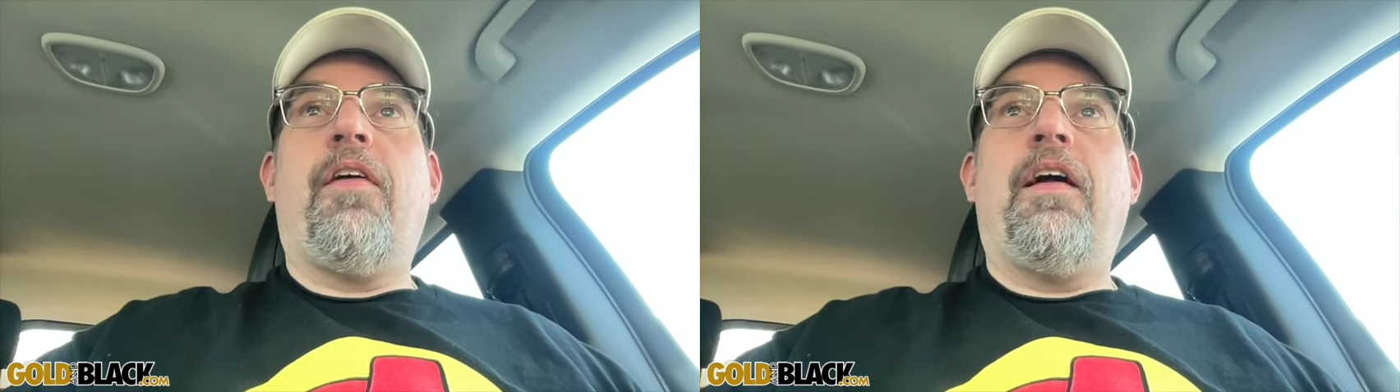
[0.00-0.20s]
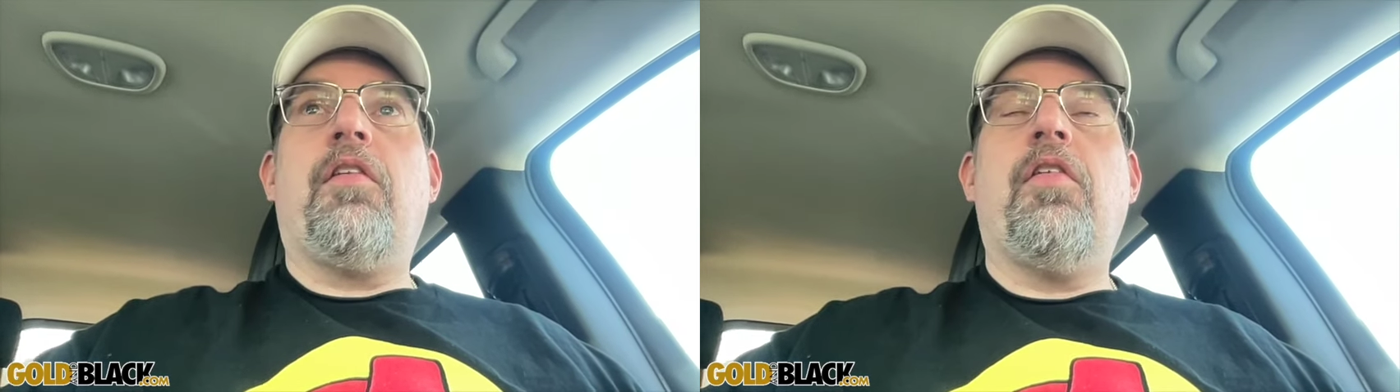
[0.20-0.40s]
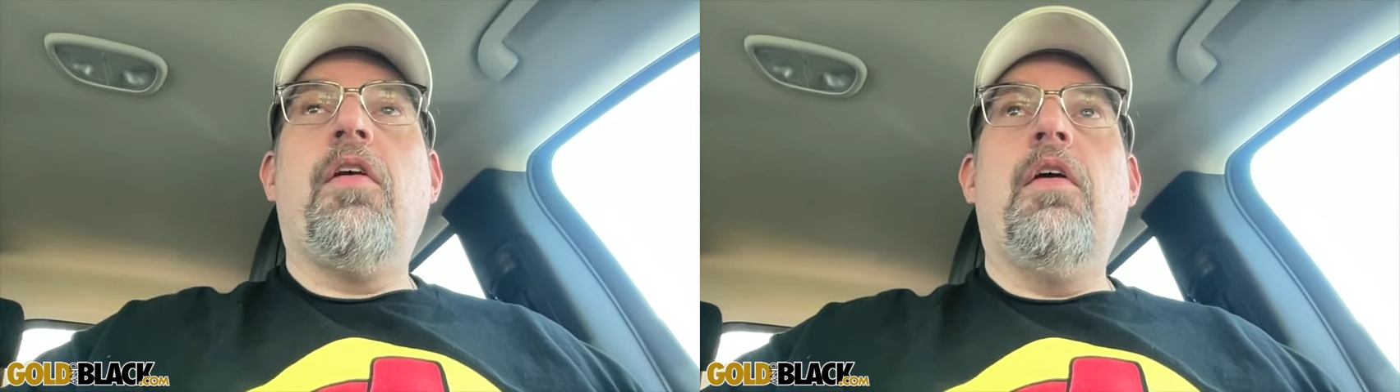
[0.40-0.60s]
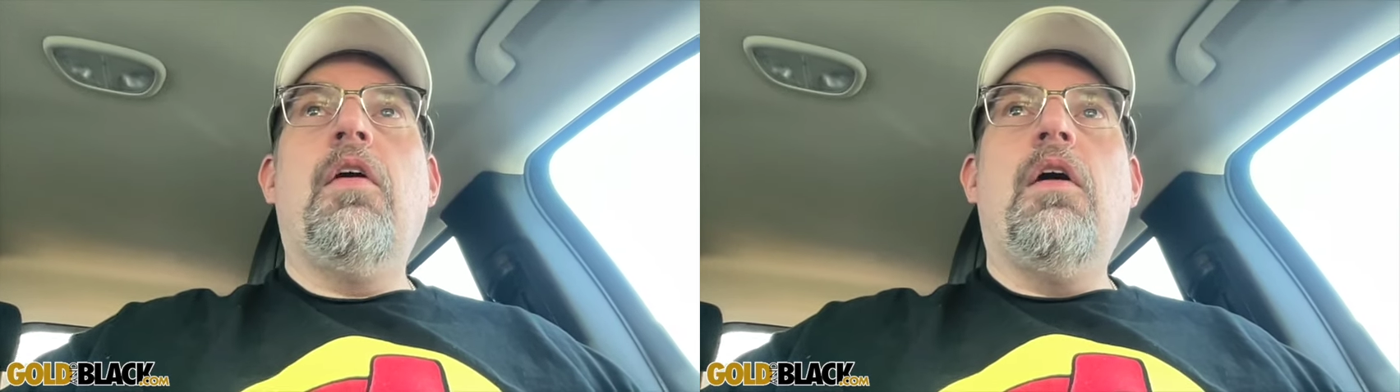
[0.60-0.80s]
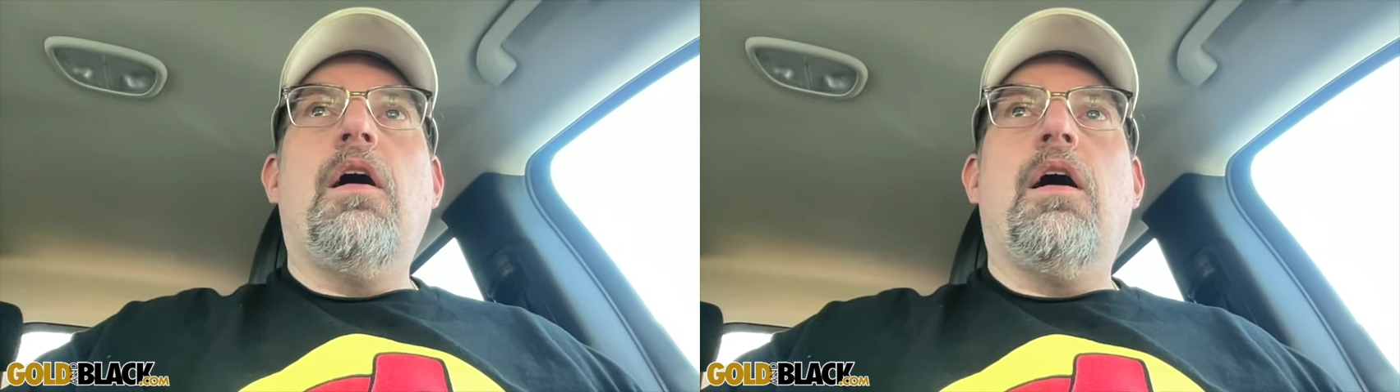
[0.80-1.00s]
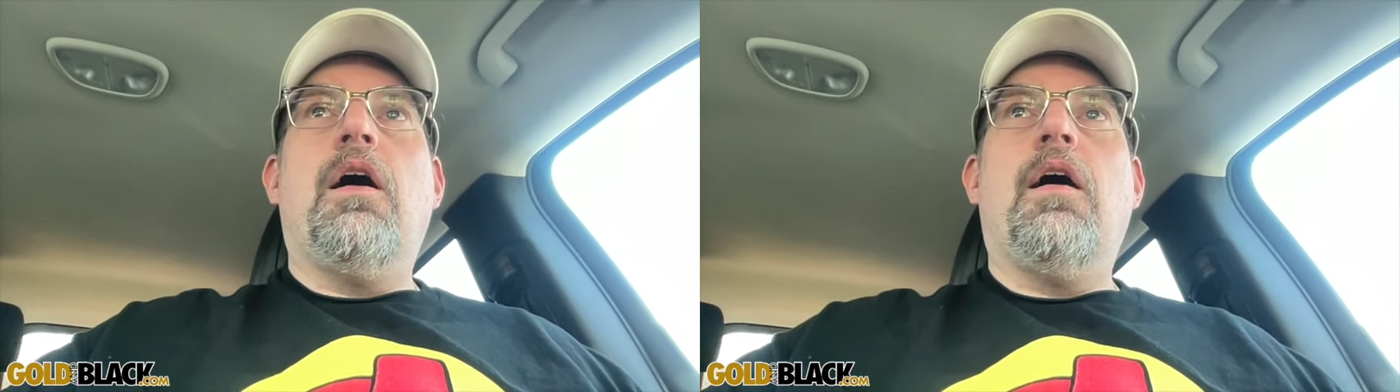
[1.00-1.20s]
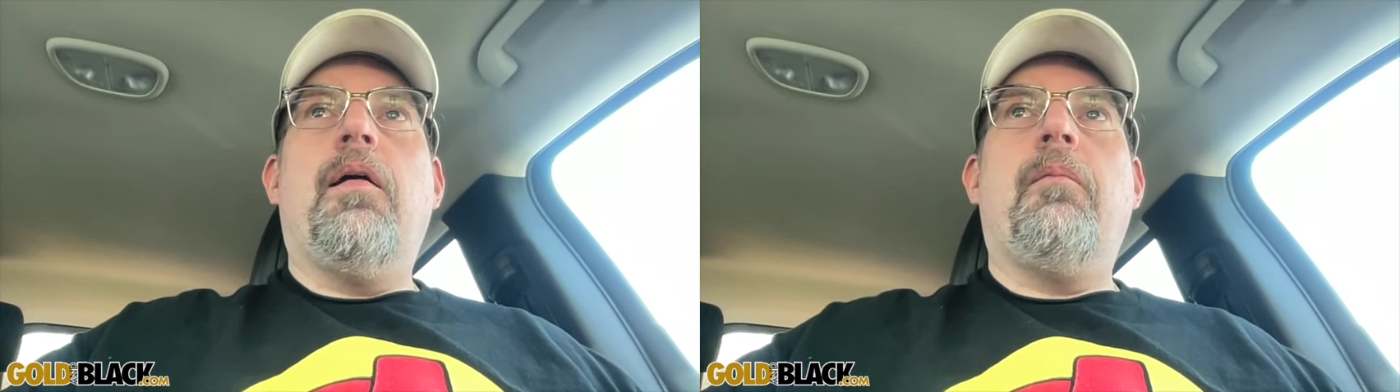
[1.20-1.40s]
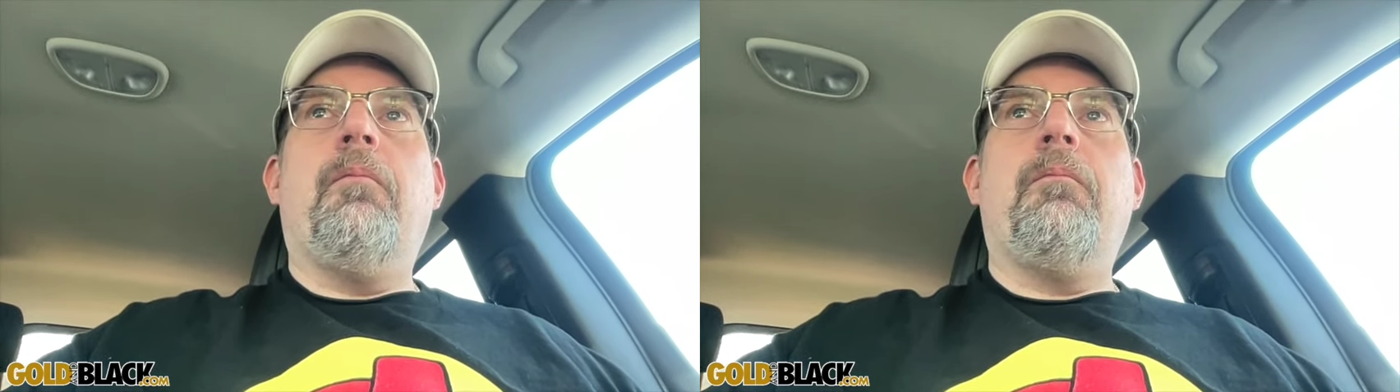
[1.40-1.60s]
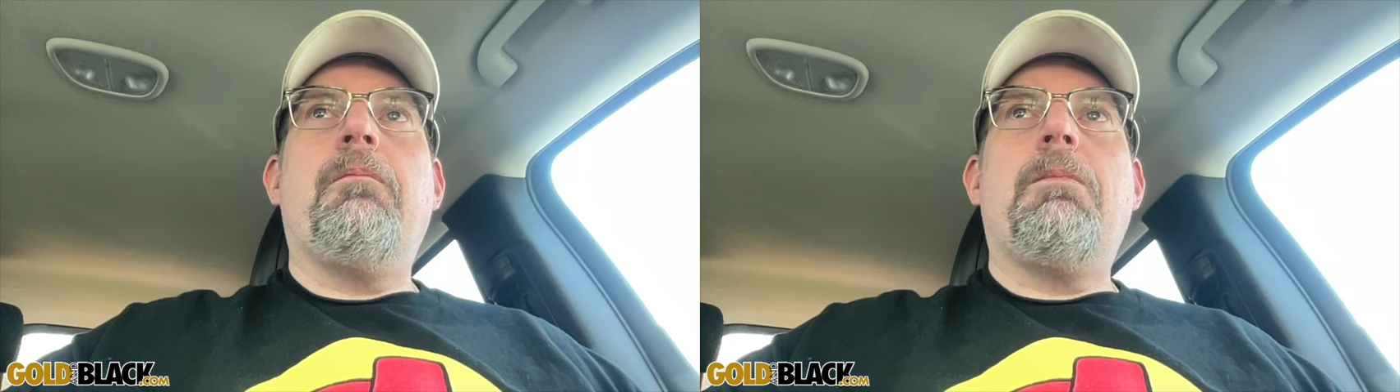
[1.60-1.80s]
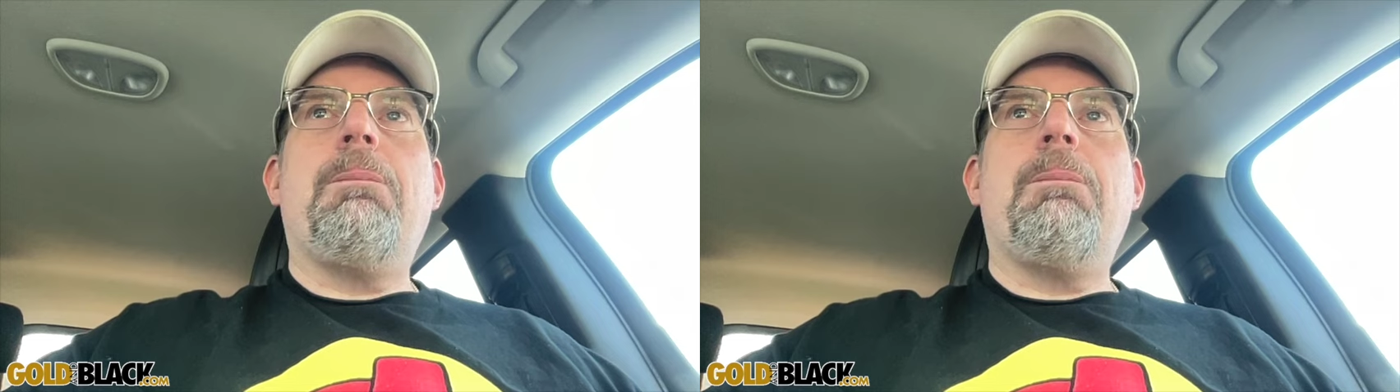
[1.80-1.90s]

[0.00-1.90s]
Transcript: fans um,